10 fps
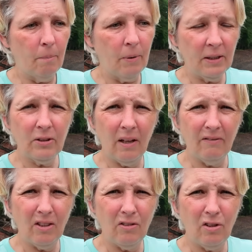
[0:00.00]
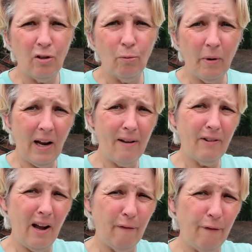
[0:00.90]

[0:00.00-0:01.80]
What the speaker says: bring something to you, but I've got